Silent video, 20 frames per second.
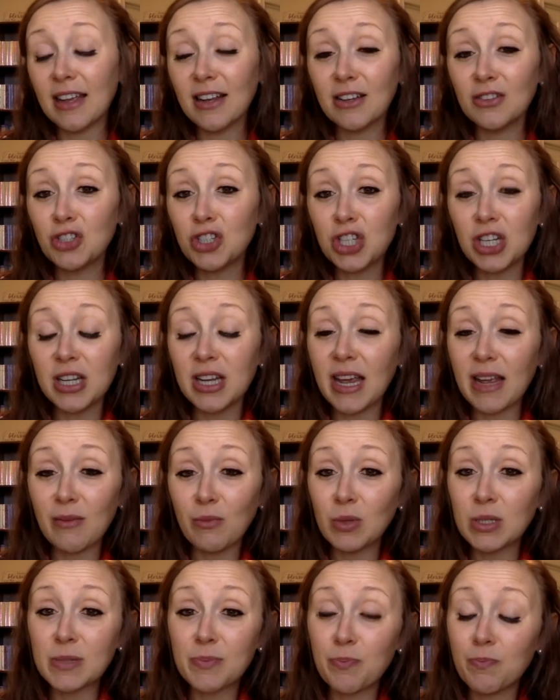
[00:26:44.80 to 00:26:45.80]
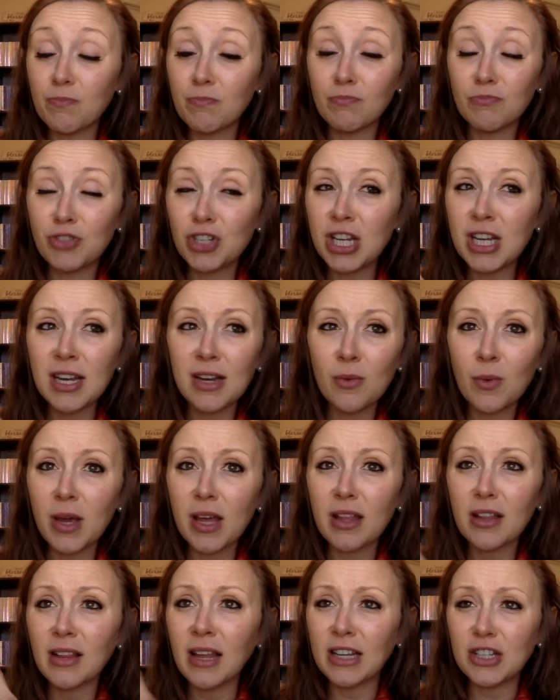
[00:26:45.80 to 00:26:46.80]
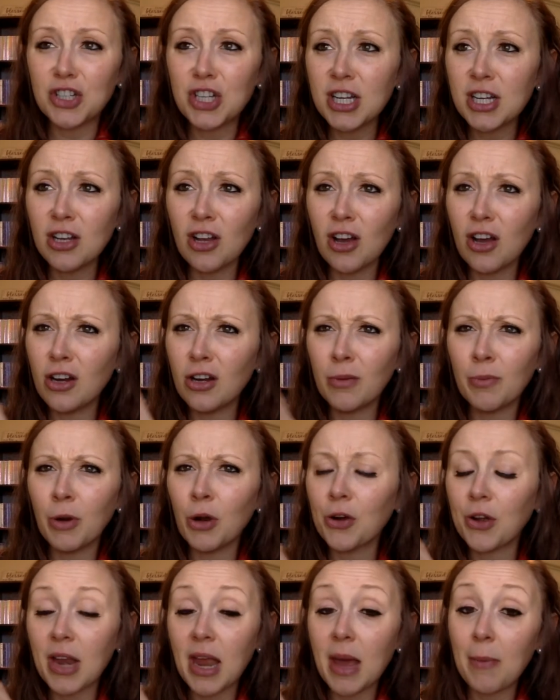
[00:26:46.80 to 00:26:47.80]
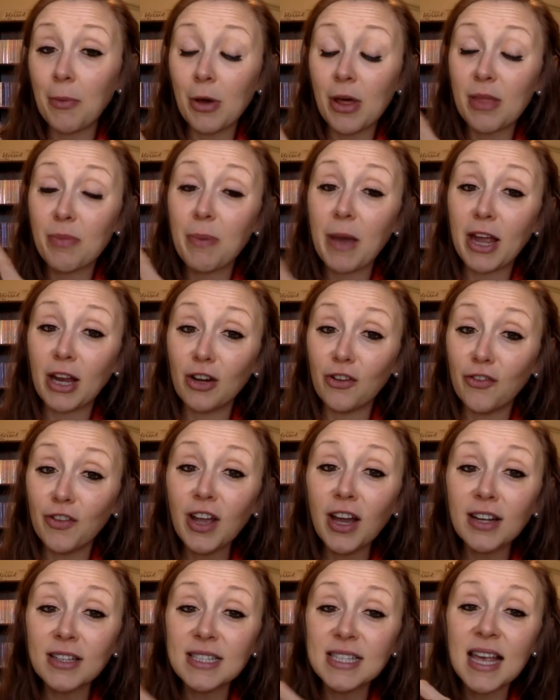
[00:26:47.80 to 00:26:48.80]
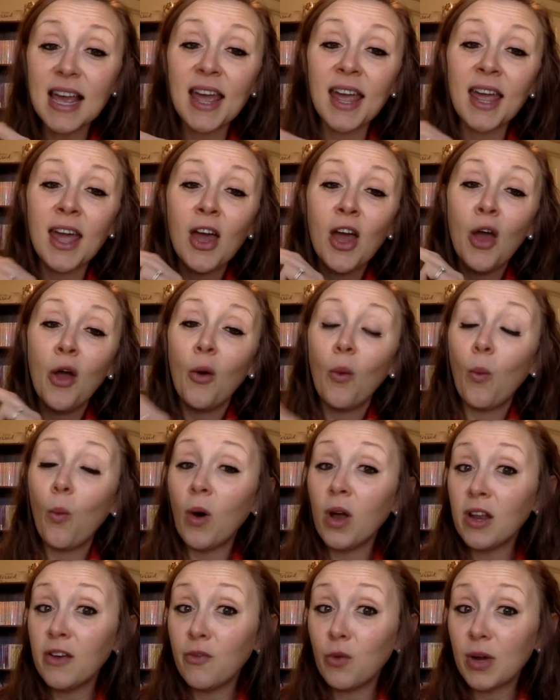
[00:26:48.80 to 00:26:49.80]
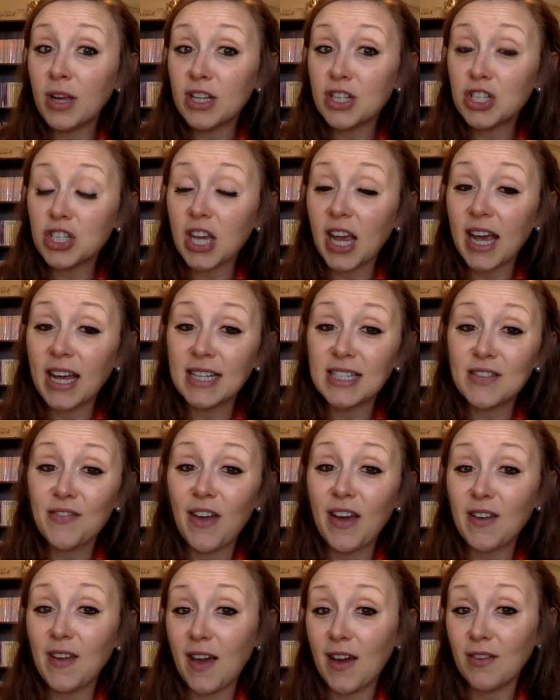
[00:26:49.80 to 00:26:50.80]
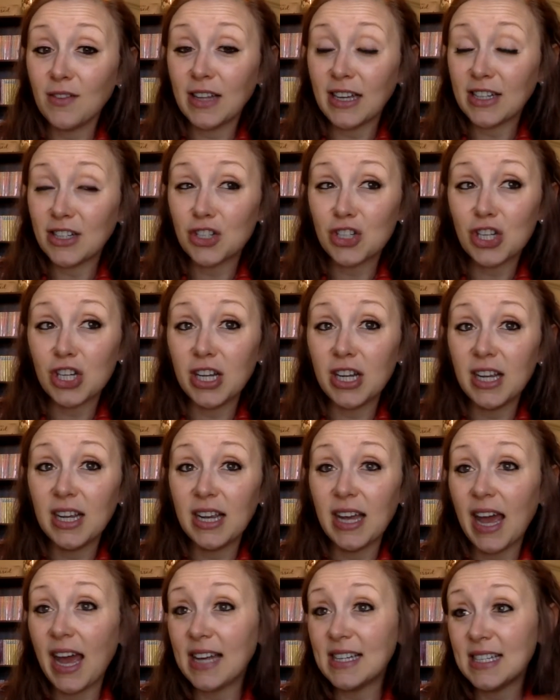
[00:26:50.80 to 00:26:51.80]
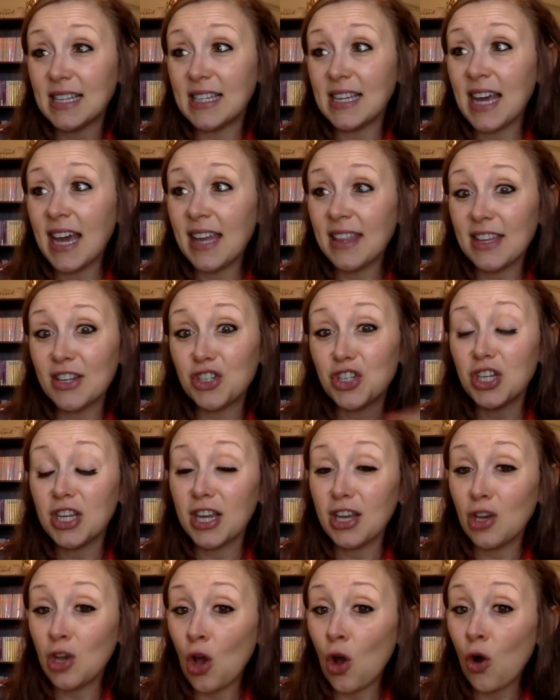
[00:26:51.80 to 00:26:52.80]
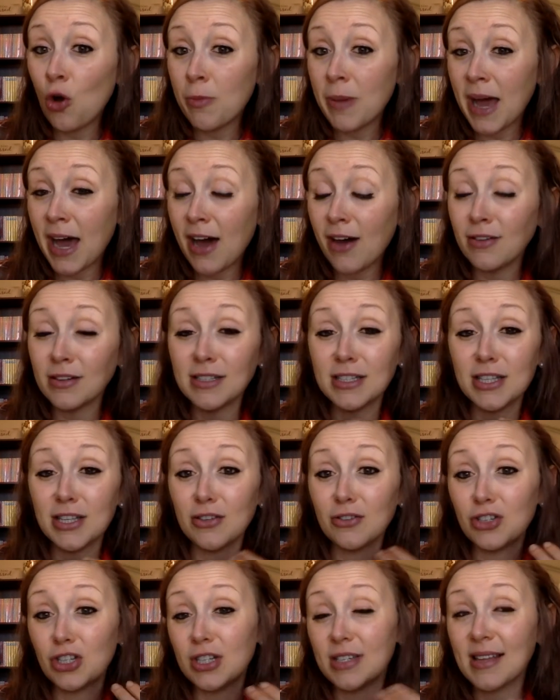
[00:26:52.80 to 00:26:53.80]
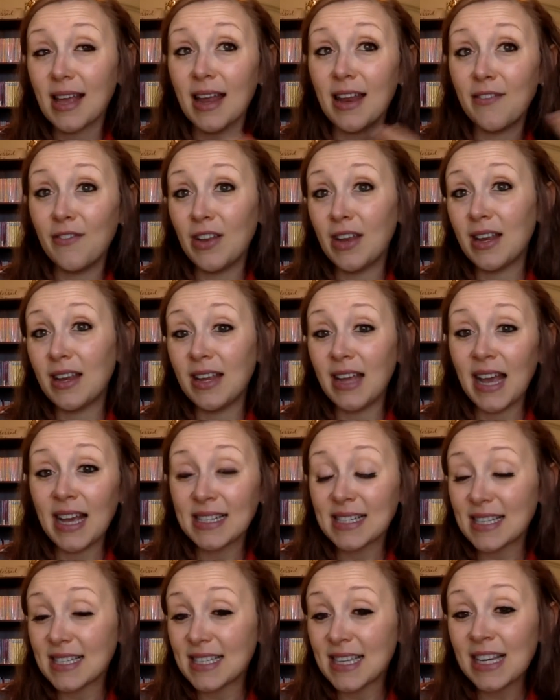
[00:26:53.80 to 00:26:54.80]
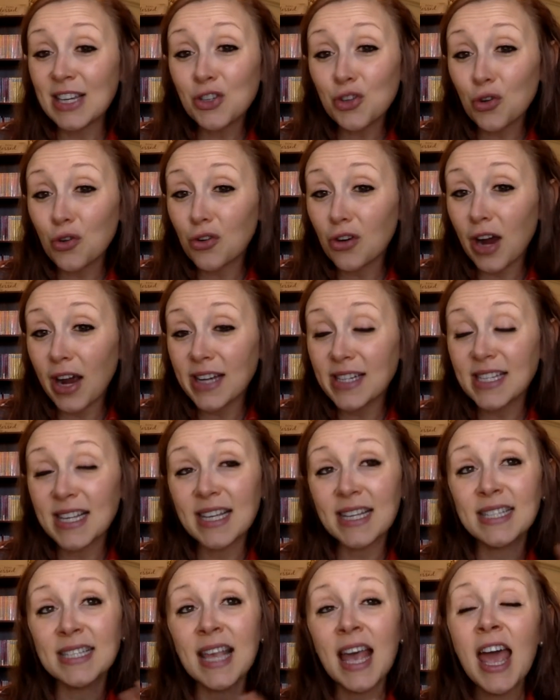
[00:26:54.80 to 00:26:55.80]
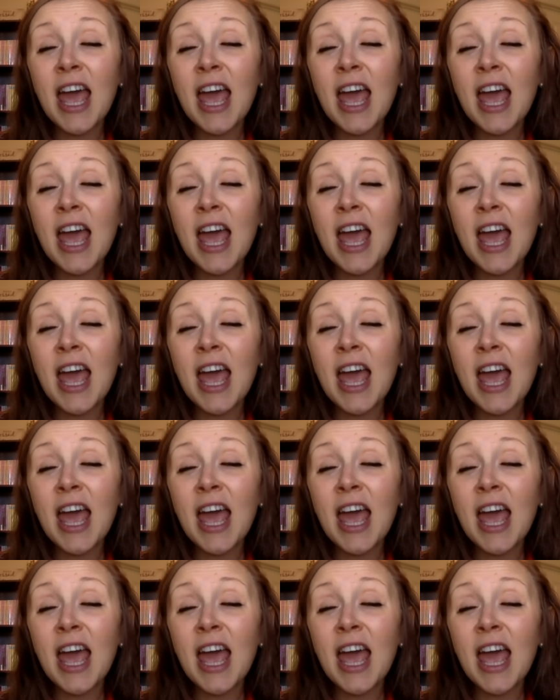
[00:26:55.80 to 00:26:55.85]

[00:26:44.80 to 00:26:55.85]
she was cheated on or broken up with by her fiance, one of which has found out like she has a dad that she didn't know about, and so she's kind of in an existential crisis.